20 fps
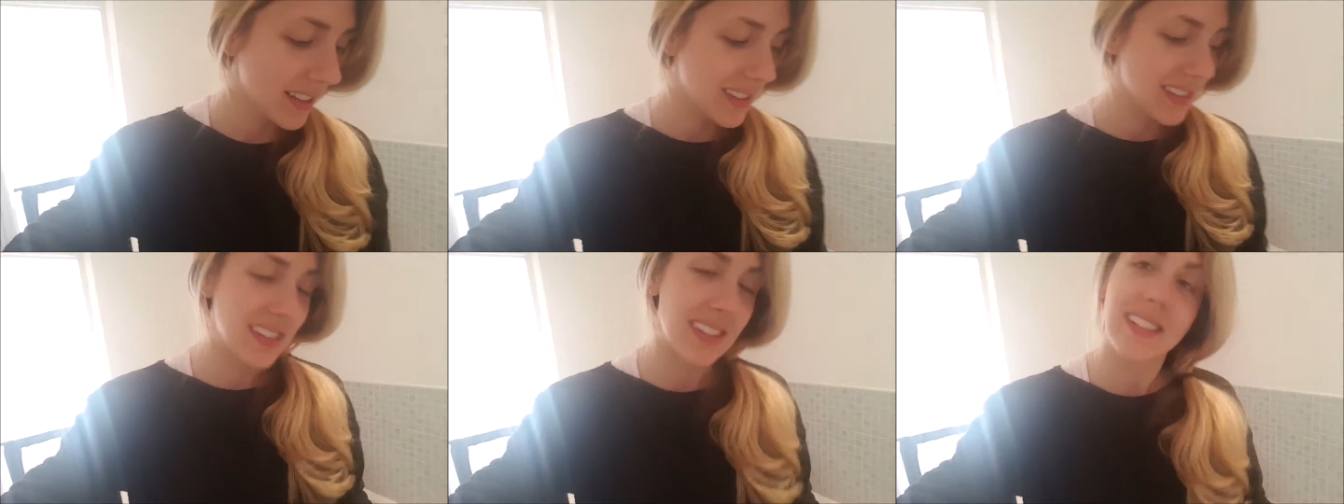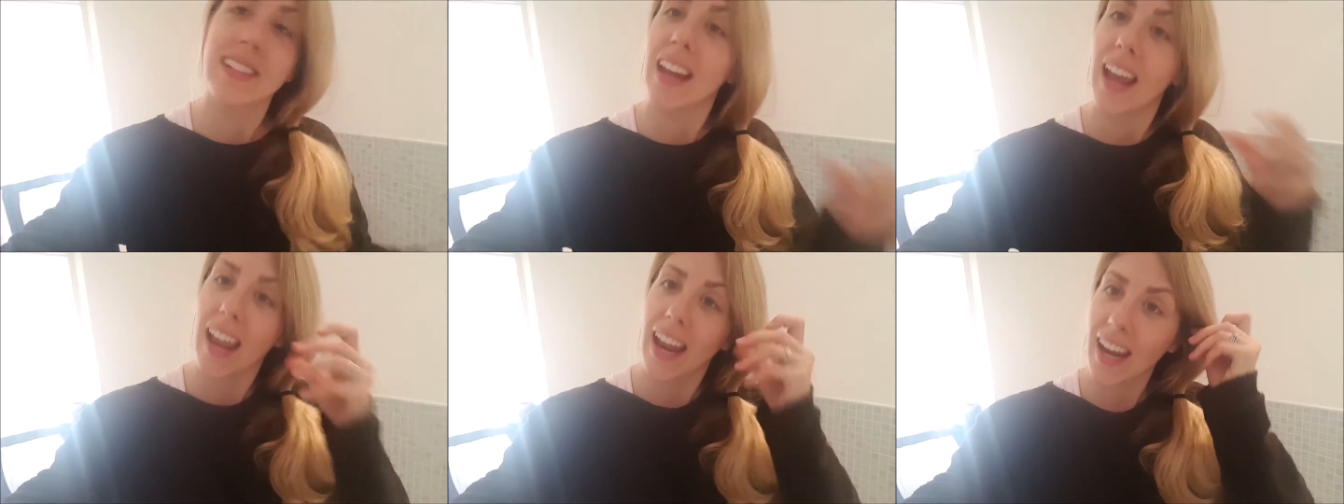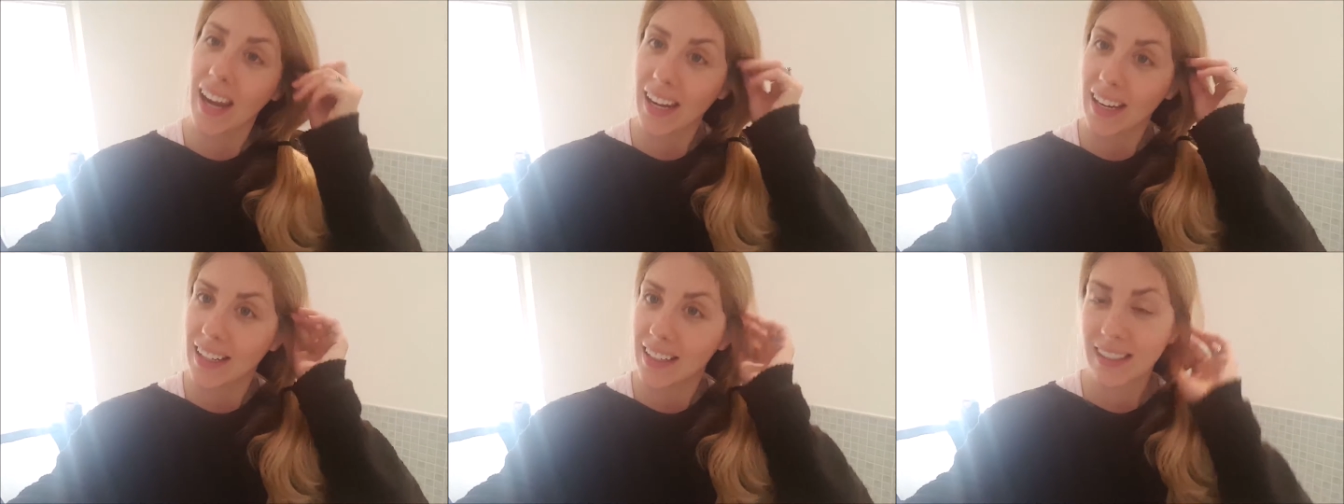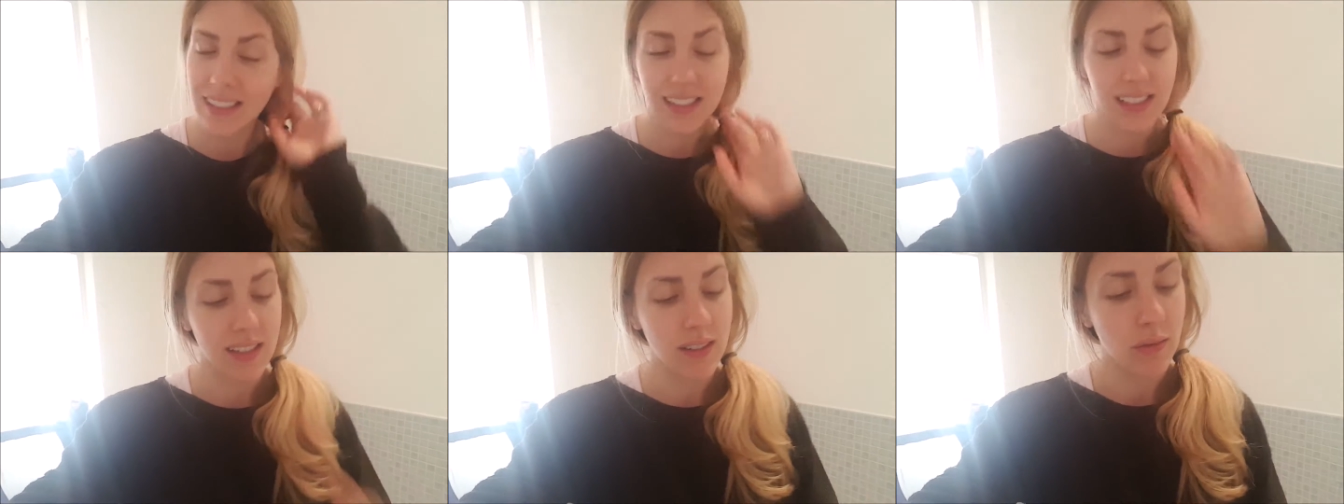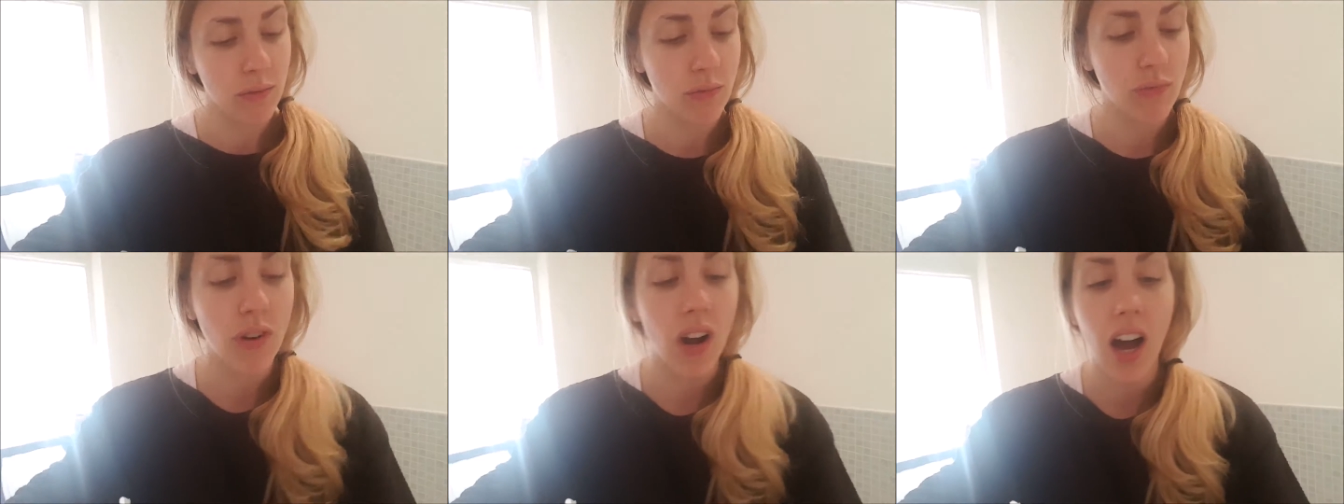stained yeah,
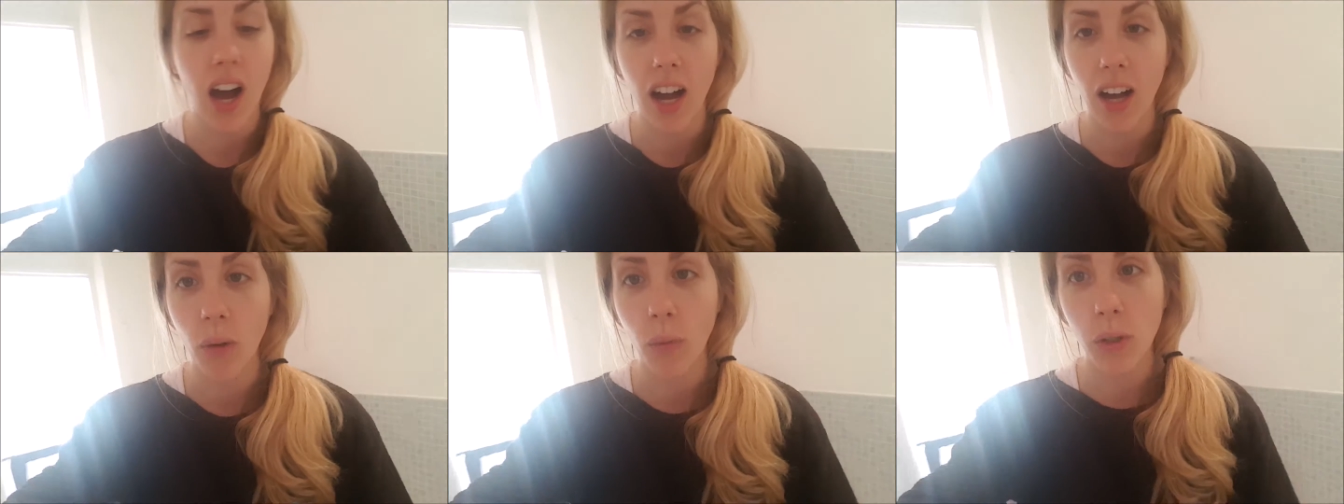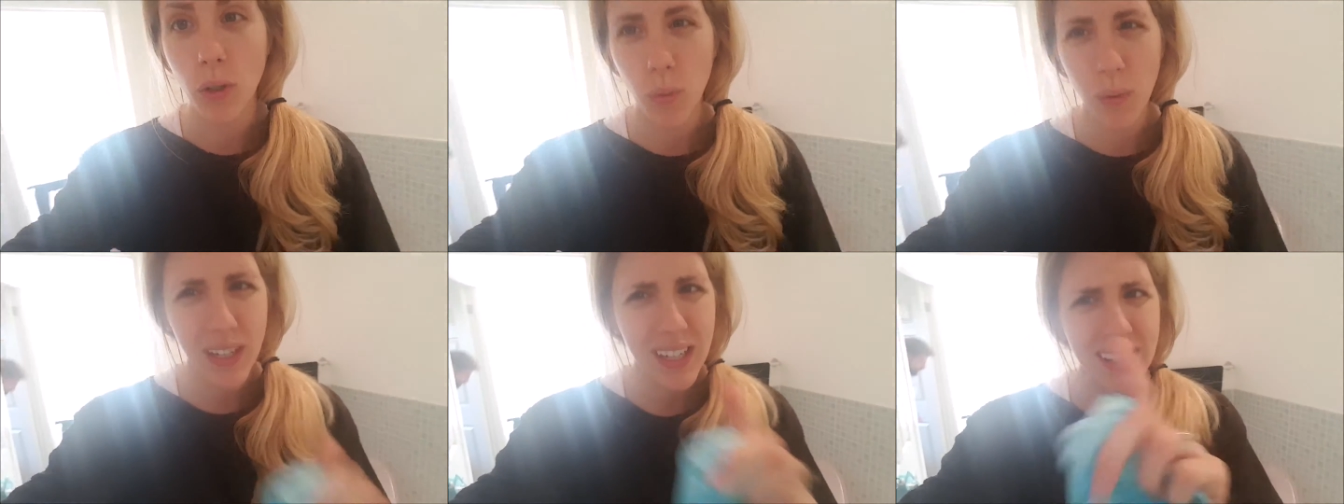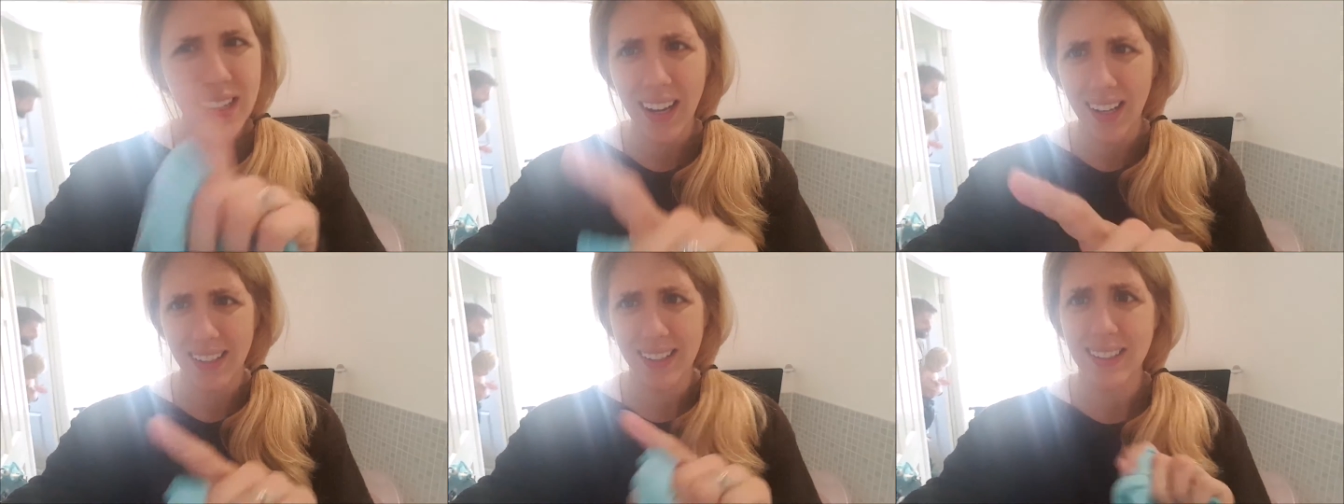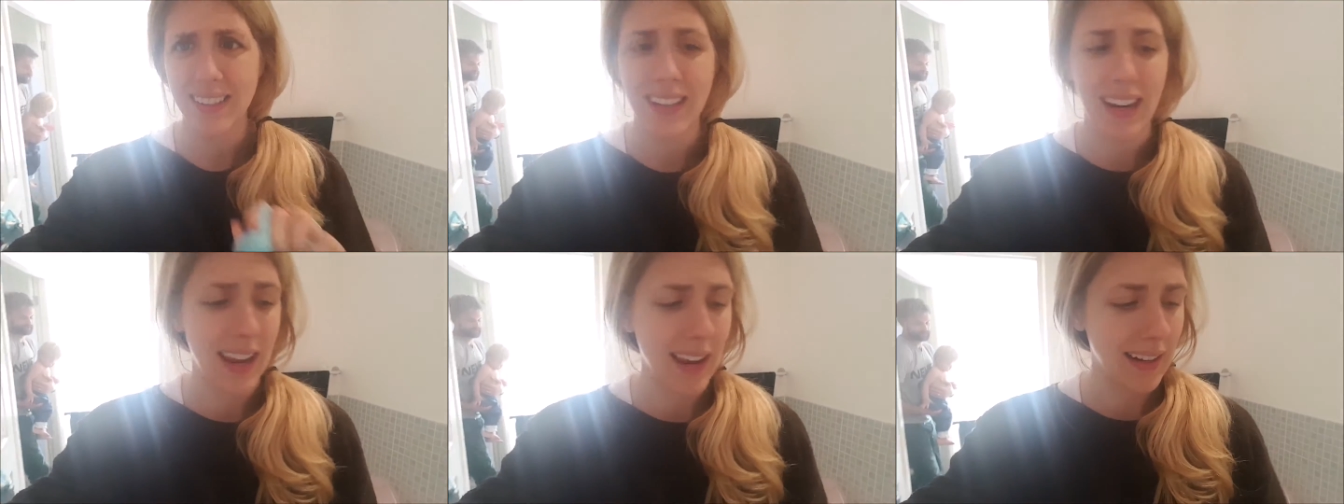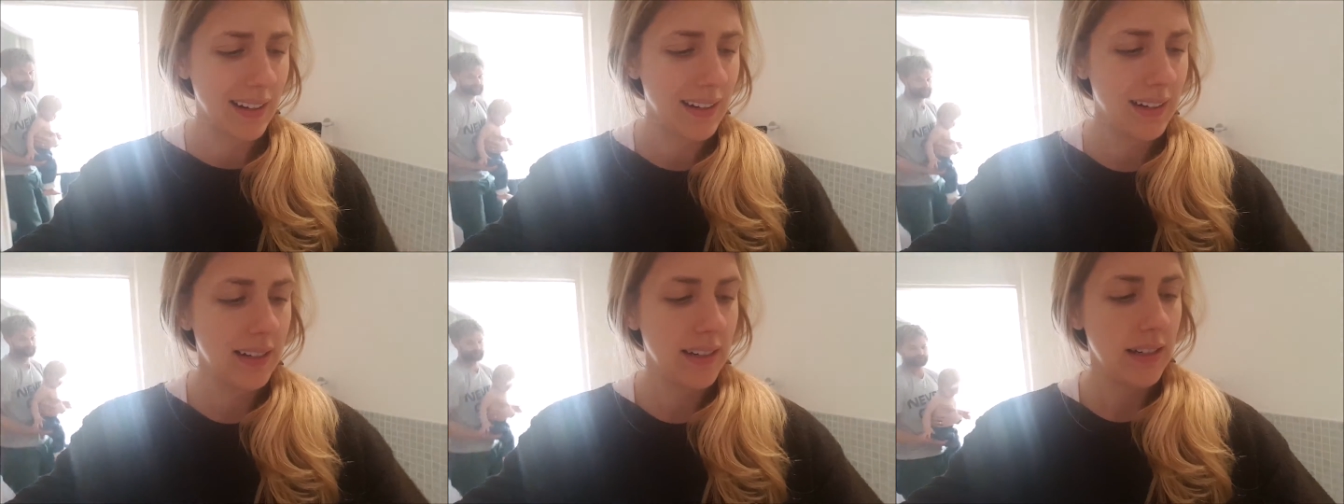oh, rug, which we did not stain.